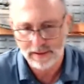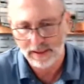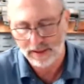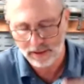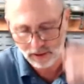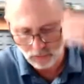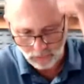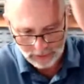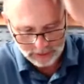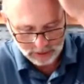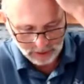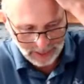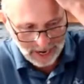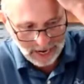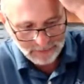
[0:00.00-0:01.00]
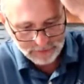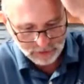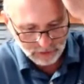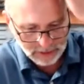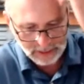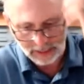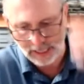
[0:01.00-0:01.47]
and they all waited till
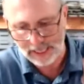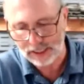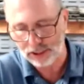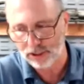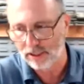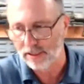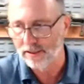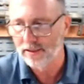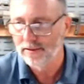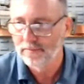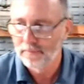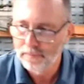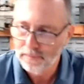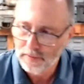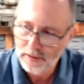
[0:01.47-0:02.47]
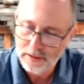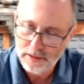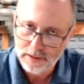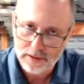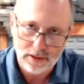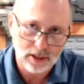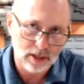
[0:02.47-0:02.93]
after the election
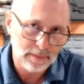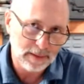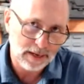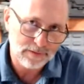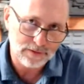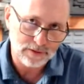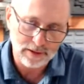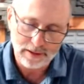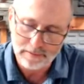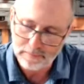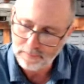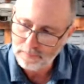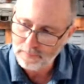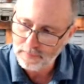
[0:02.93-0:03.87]
to come after him.